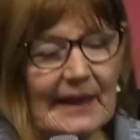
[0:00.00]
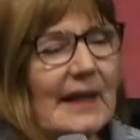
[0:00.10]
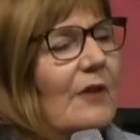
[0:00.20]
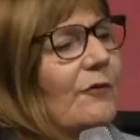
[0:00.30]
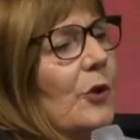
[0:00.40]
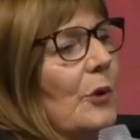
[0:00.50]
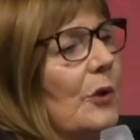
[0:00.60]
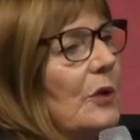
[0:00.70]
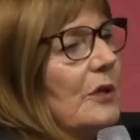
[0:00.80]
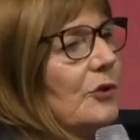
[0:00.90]
if you
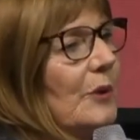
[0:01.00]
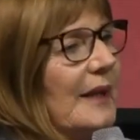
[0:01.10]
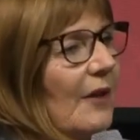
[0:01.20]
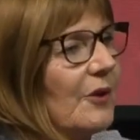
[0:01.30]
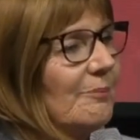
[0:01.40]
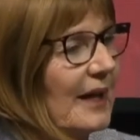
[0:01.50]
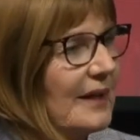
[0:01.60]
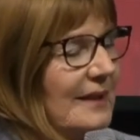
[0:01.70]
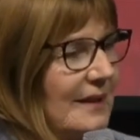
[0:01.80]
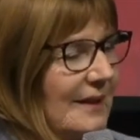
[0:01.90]
look to another
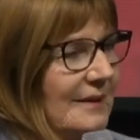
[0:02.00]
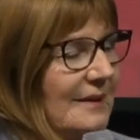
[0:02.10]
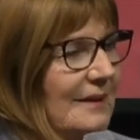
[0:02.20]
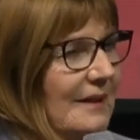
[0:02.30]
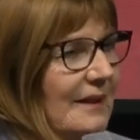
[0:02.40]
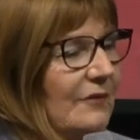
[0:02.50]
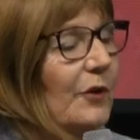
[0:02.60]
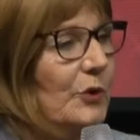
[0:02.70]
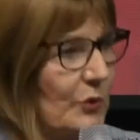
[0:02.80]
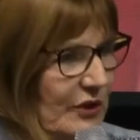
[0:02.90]
person
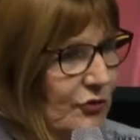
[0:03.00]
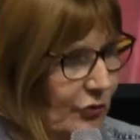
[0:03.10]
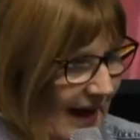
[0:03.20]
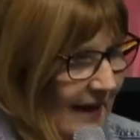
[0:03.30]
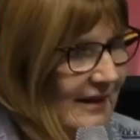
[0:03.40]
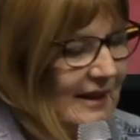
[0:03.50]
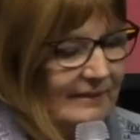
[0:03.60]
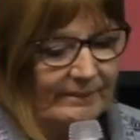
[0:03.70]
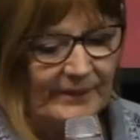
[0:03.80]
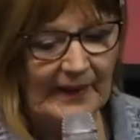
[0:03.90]
for your strength,
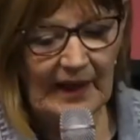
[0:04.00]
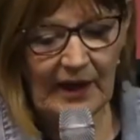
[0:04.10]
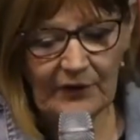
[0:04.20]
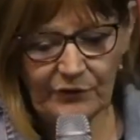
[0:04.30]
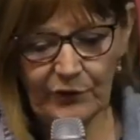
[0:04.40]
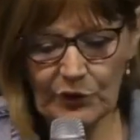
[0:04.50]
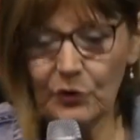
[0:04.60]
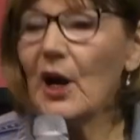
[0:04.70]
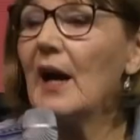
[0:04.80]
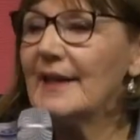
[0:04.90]
for
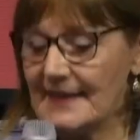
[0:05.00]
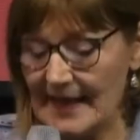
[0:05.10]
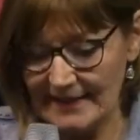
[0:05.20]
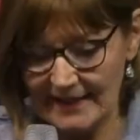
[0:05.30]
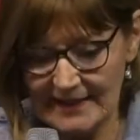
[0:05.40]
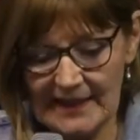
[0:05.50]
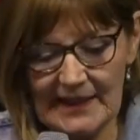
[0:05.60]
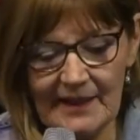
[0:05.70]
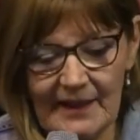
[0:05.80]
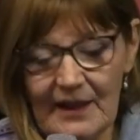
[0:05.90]
your
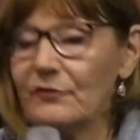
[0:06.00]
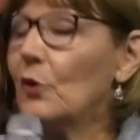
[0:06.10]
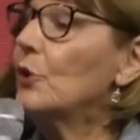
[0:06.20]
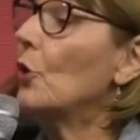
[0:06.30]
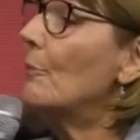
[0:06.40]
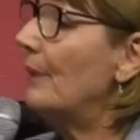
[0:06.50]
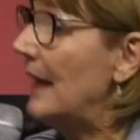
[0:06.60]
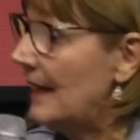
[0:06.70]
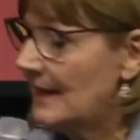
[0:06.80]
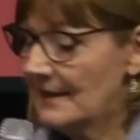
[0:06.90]
identity, for your
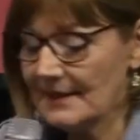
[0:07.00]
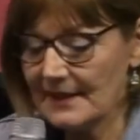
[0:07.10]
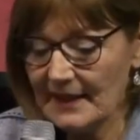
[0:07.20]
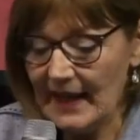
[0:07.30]
peace,